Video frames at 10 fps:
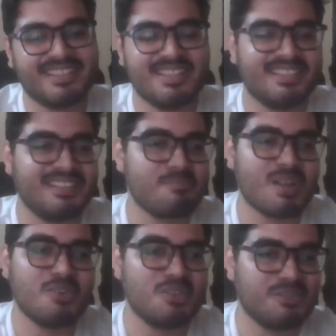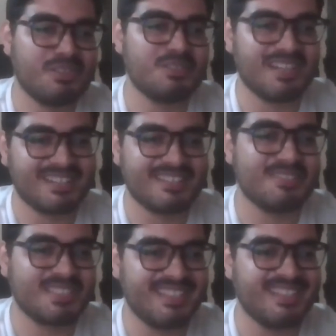think they are proud of you right
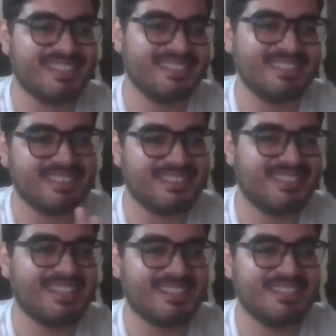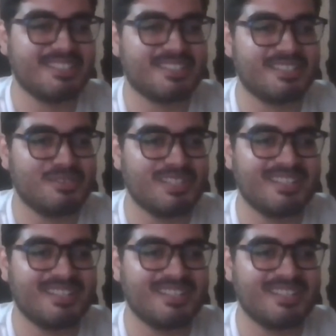now, seeing the condition you are in.